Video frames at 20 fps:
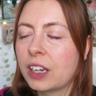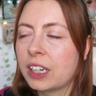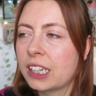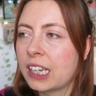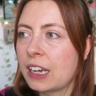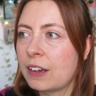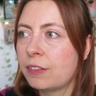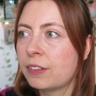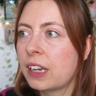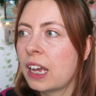
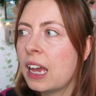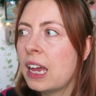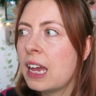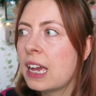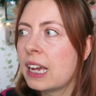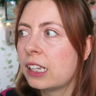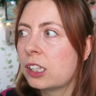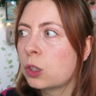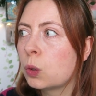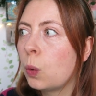fun gift.
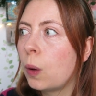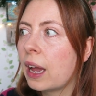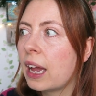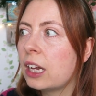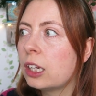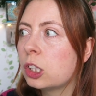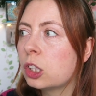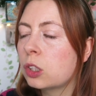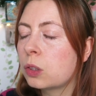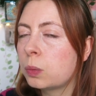It's
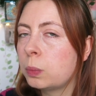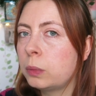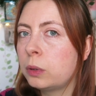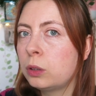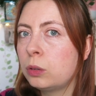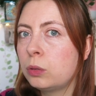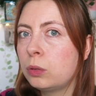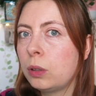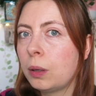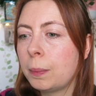quite a
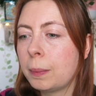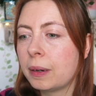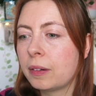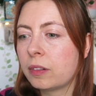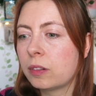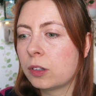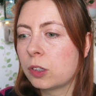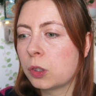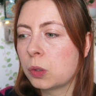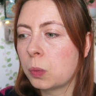small
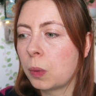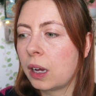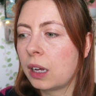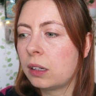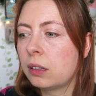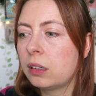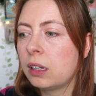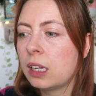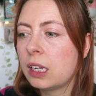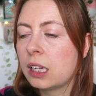mirror as
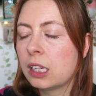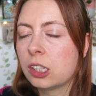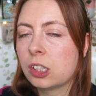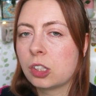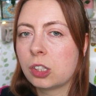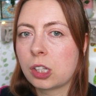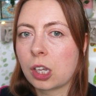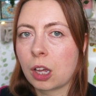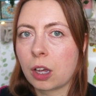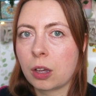well,
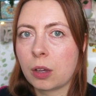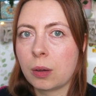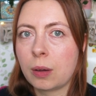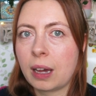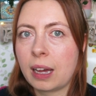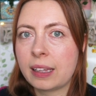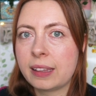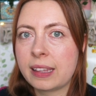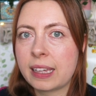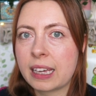
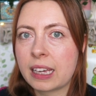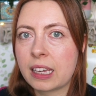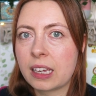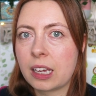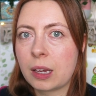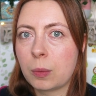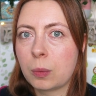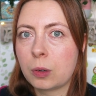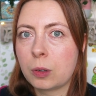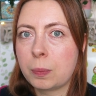so I
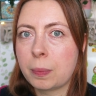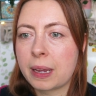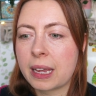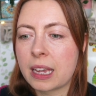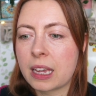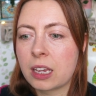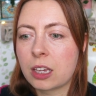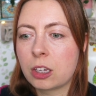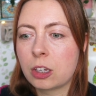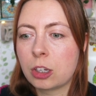think it would
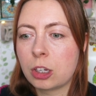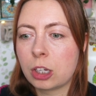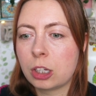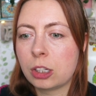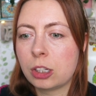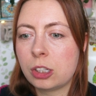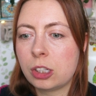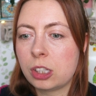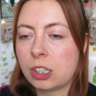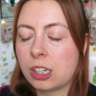be
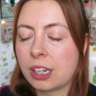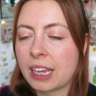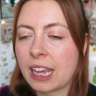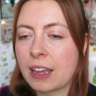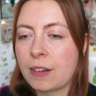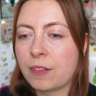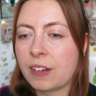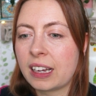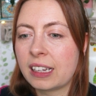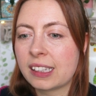good to
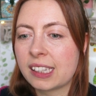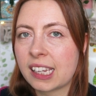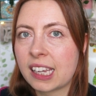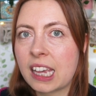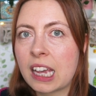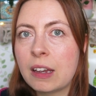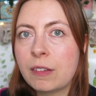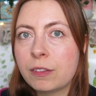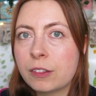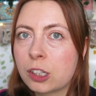give as a
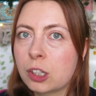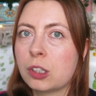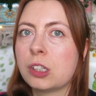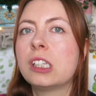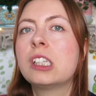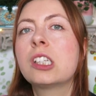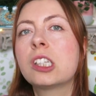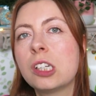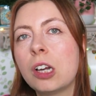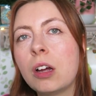gift
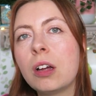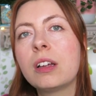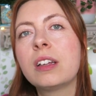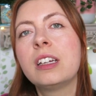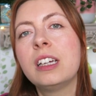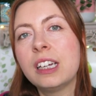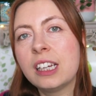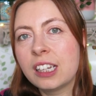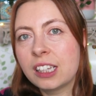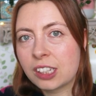because it's not,
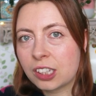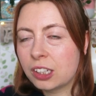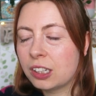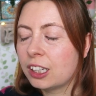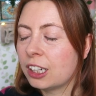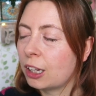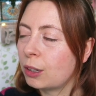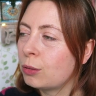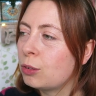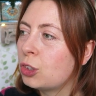
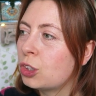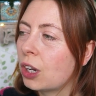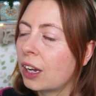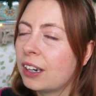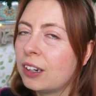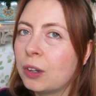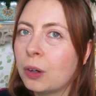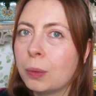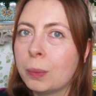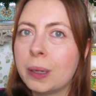you know,
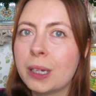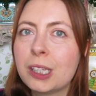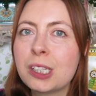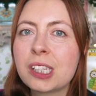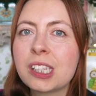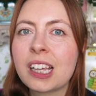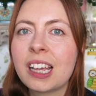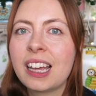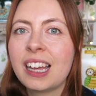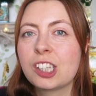
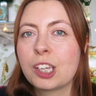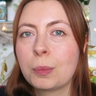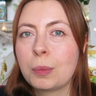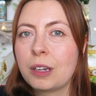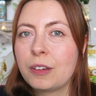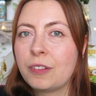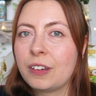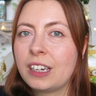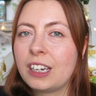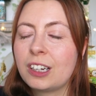ginormous. So
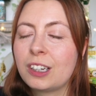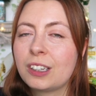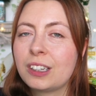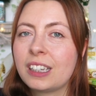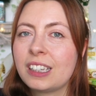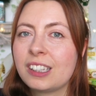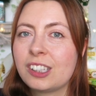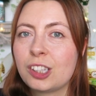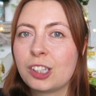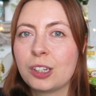moving
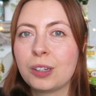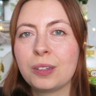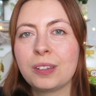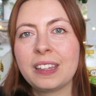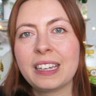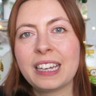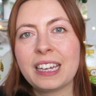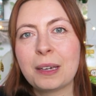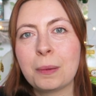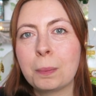on to
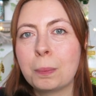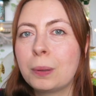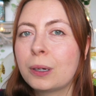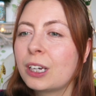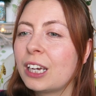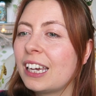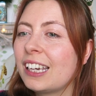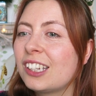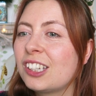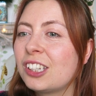the
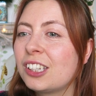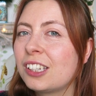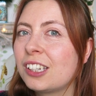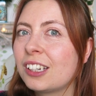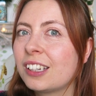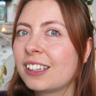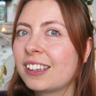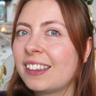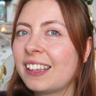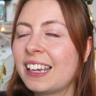
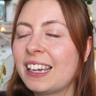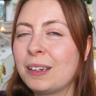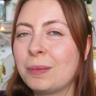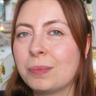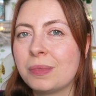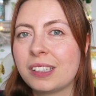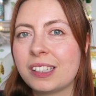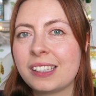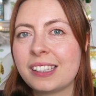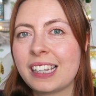bookish
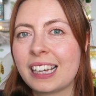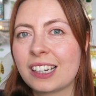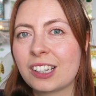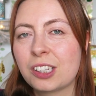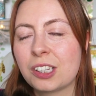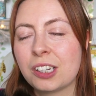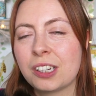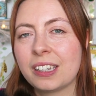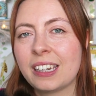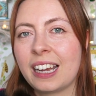themed
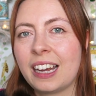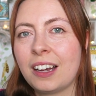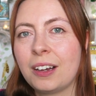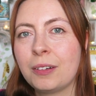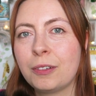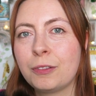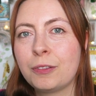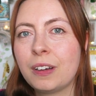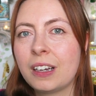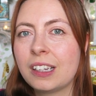section
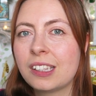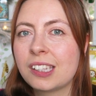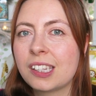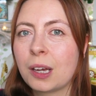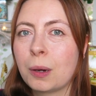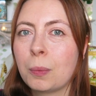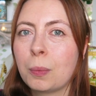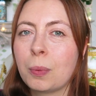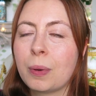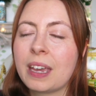now.
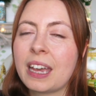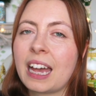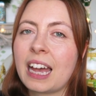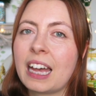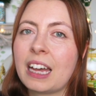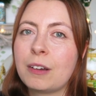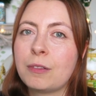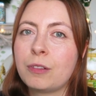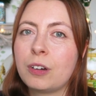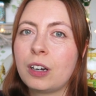First up we
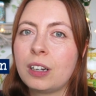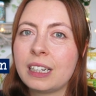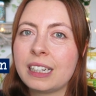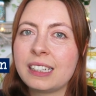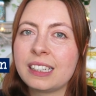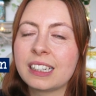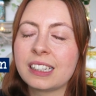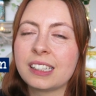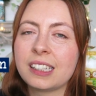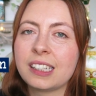have
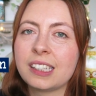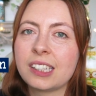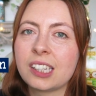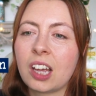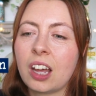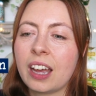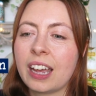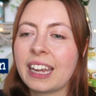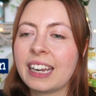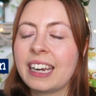Holly Dunn
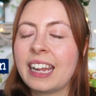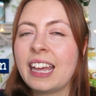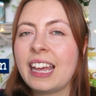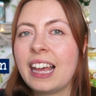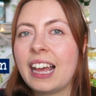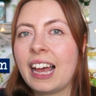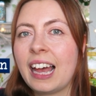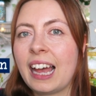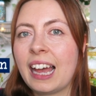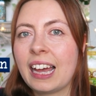Design,
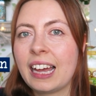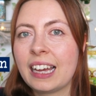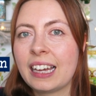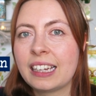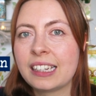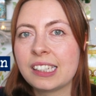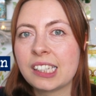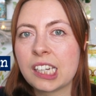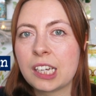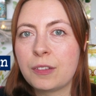
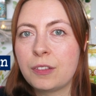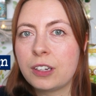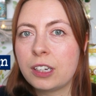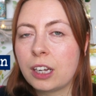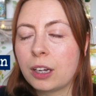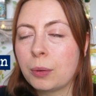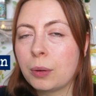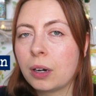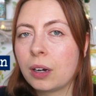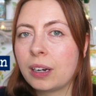and if you
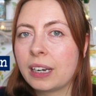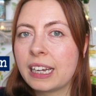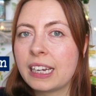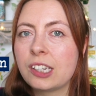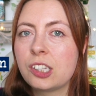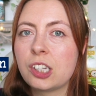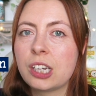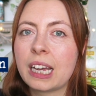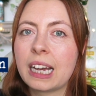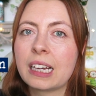know
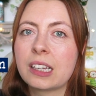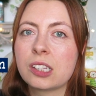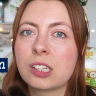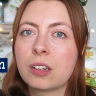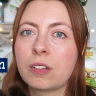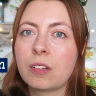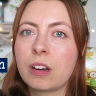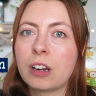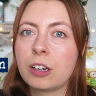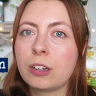Holly, she has
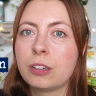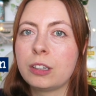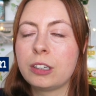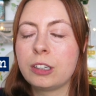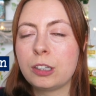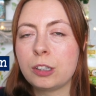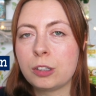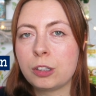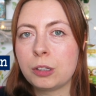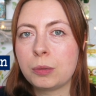her own
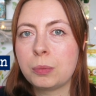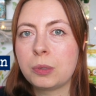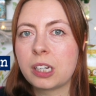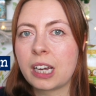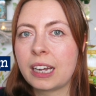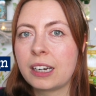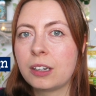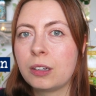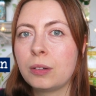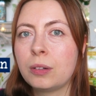YouTube
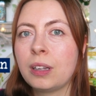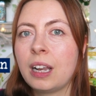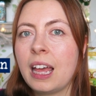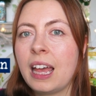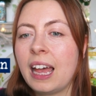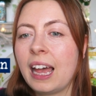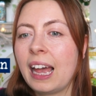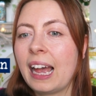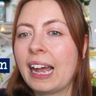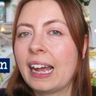channel
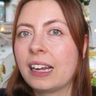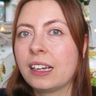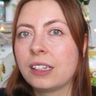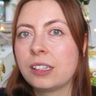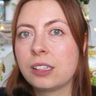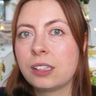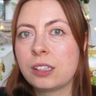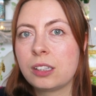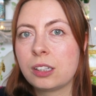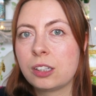
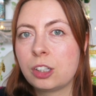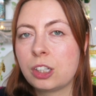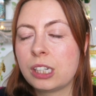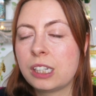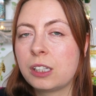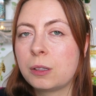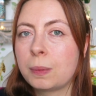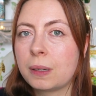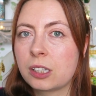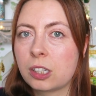and
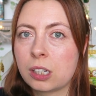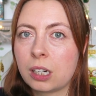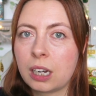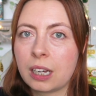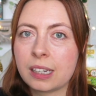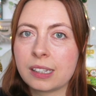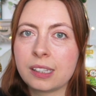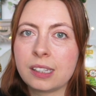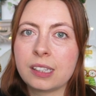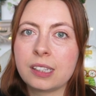she
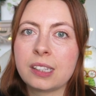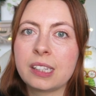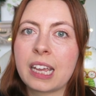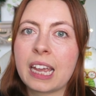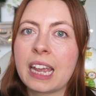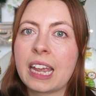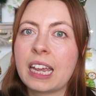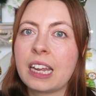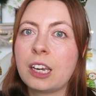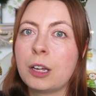specializes
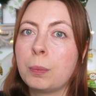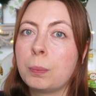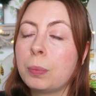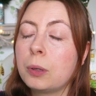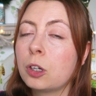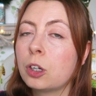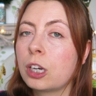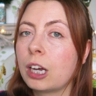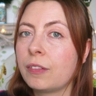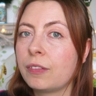in
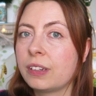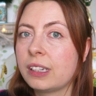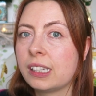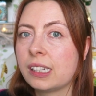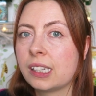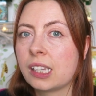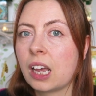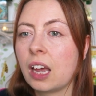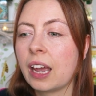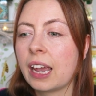book cover
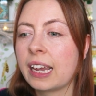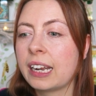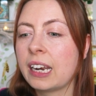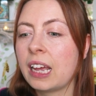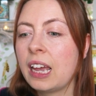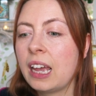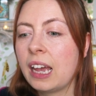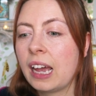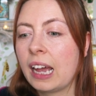design,